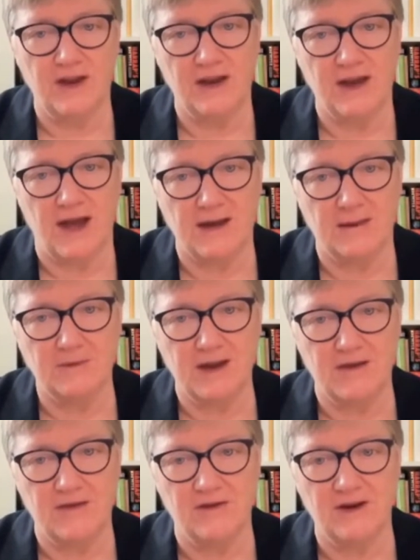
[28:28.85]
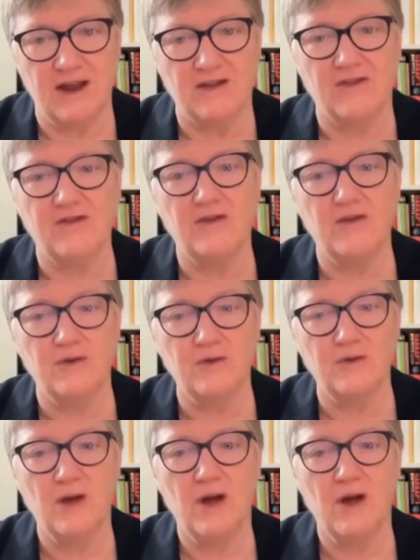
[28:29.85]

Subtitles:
and adaptation and still